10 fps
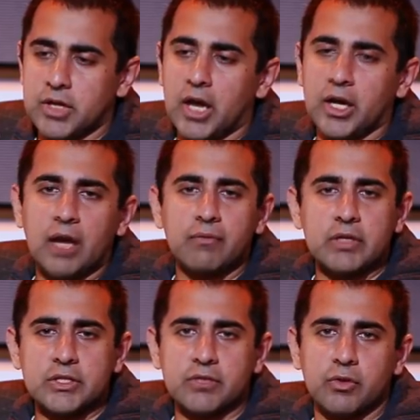not
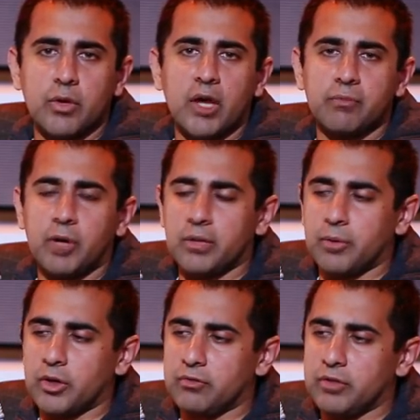obvious if you have product
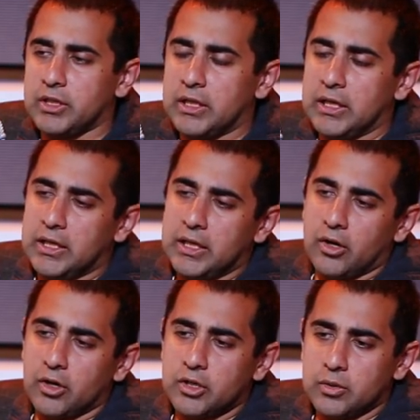market fit, and
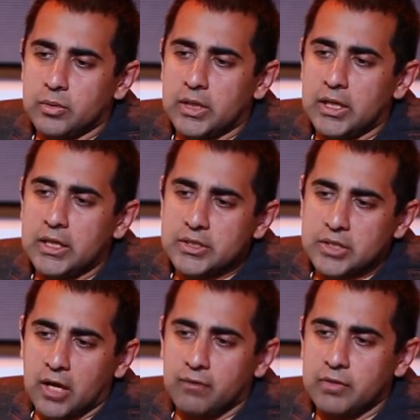argue it is
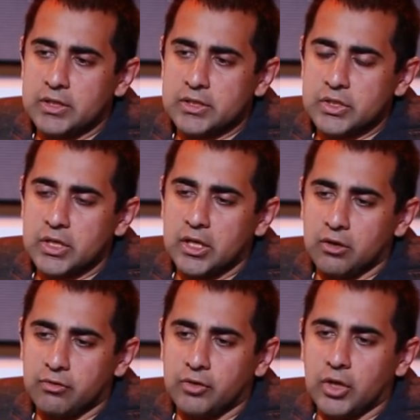obvious
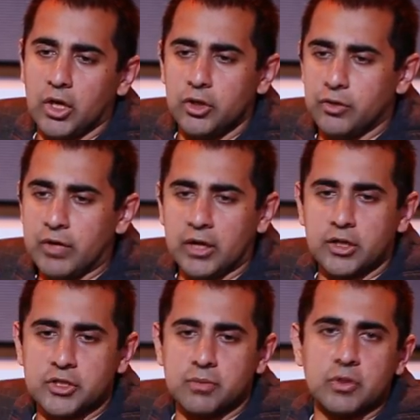if you've got
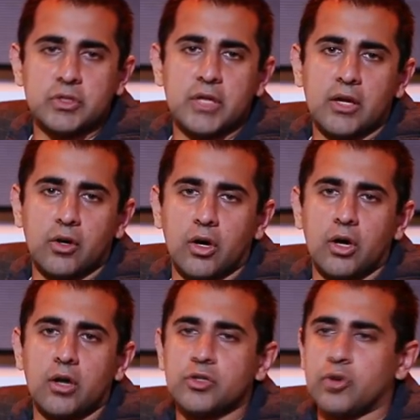customers that
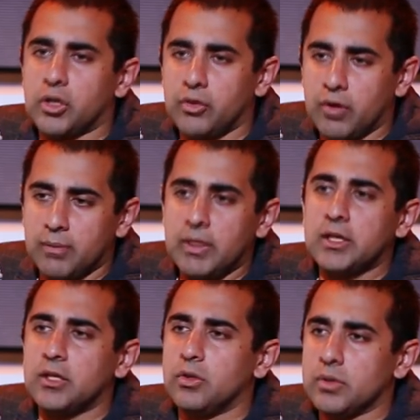are strongly
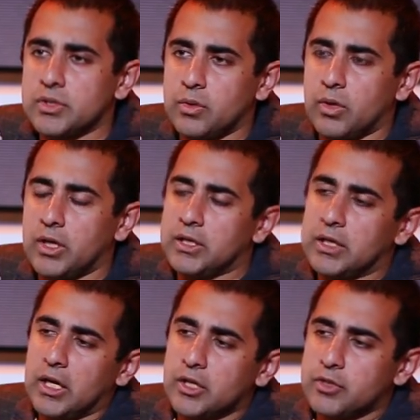recommending you and so on. And
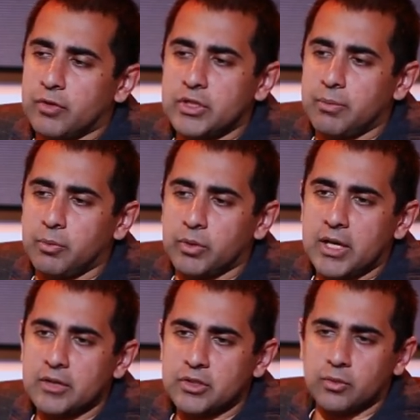so, for example, with
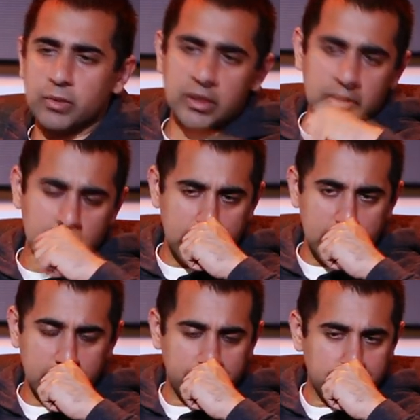Counsyl,
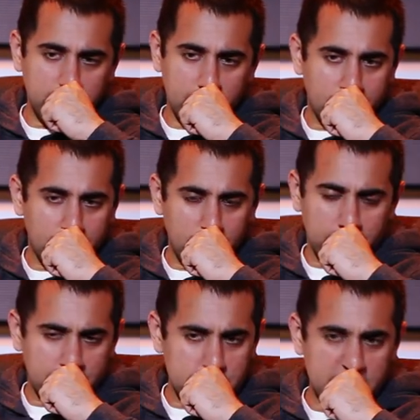we're
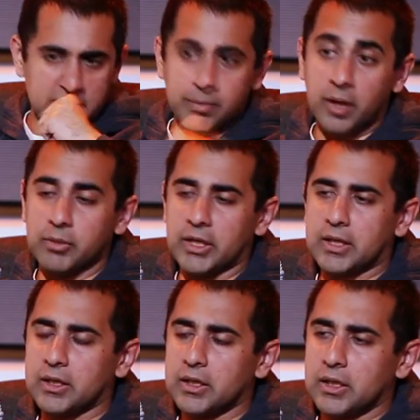much less public